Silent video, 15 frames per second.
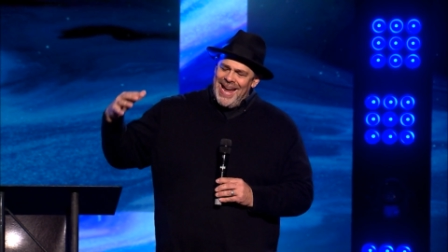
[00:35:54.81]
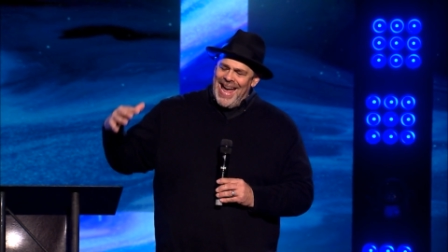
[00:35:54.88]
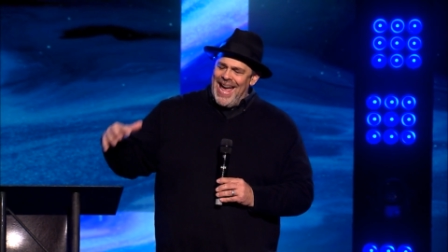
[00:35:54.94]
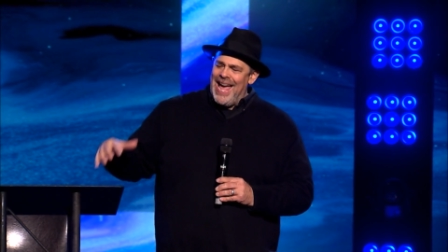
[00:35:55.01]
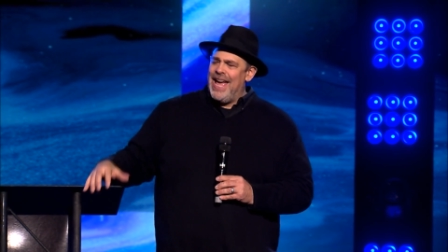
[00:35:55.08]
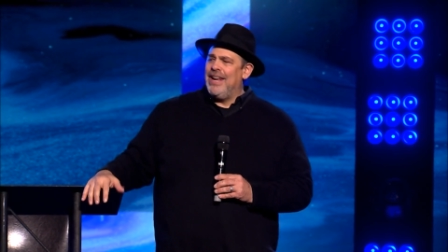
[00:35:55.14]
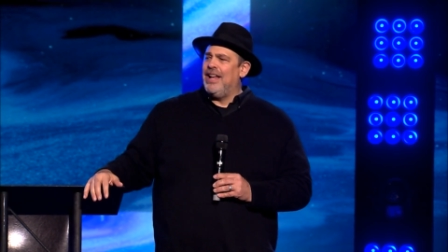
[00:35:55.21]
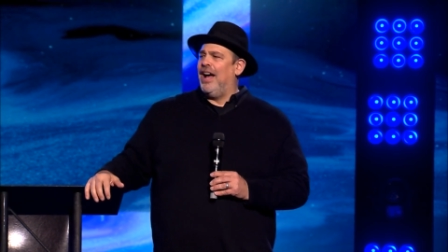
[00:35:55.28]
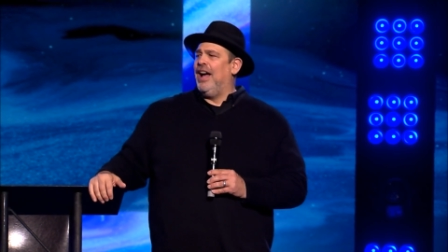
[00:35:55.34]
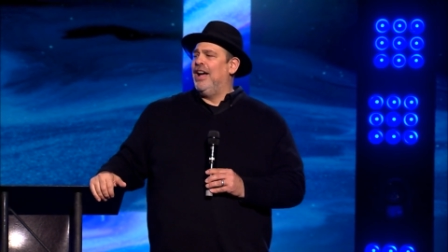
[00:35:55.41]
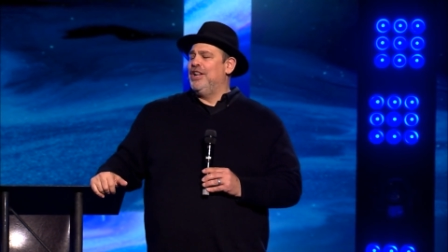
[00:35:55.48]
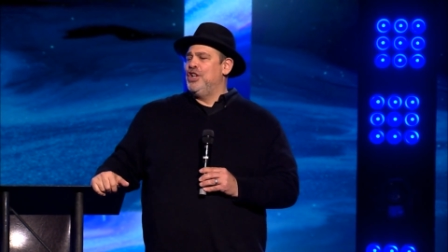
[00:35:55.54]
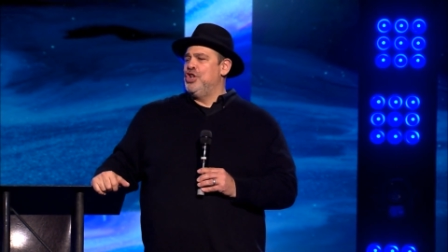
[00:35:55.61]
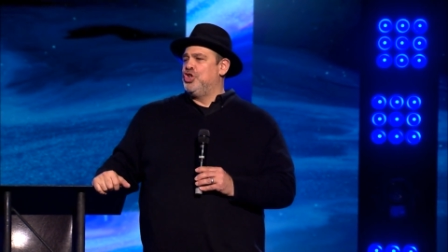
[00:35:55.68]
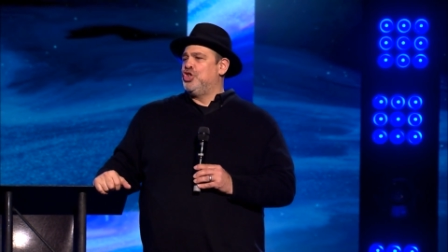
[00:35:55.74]
head
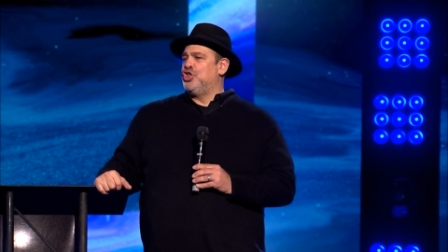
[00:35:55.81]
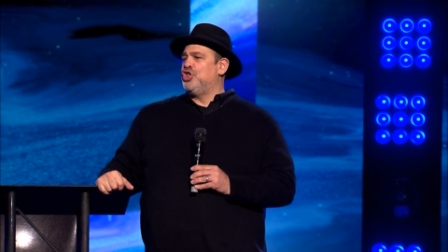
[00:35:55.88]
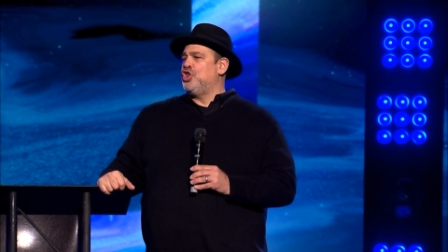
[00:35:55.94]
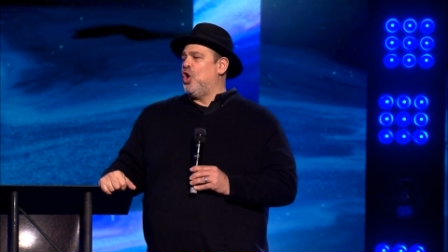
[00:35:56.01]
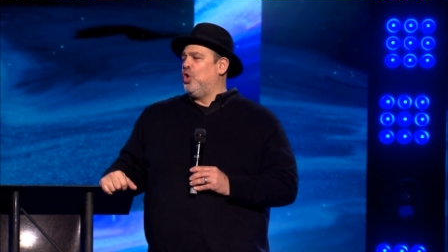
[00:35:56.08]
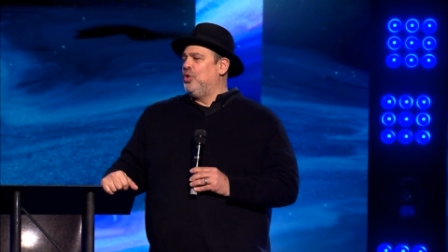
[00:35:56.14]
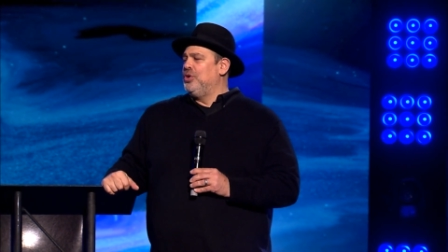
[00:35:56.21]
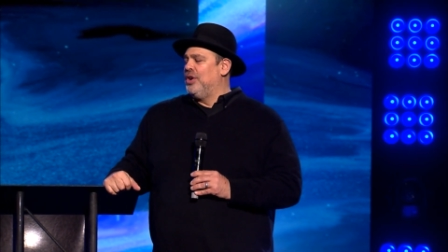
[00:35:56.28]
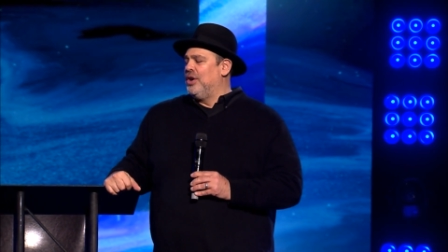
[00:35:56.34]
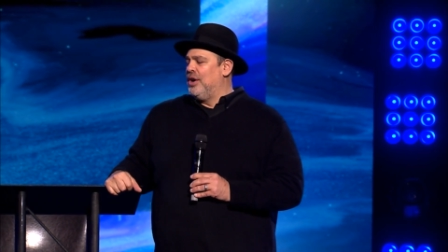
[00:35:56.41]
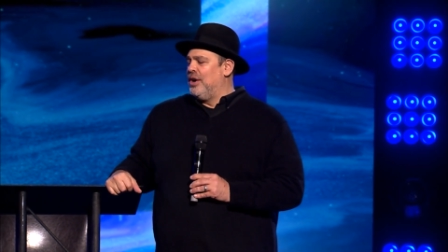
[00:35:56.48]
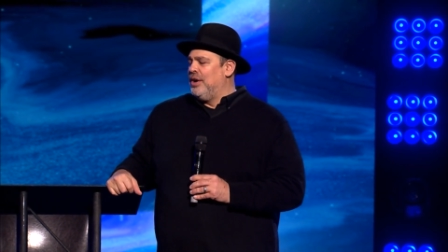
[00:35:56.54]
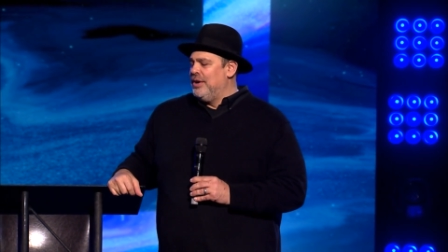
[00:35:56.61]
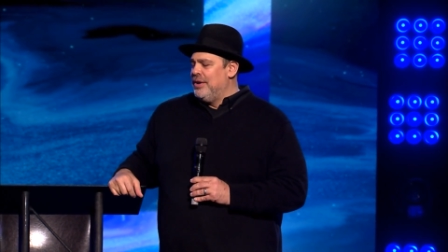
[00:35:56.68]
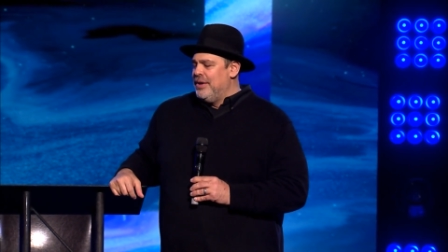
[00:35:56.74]
on His
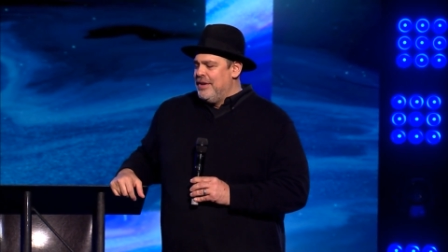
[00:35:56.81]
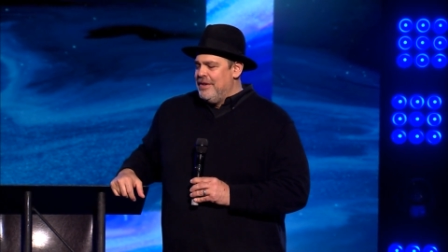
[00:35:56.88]
shoulder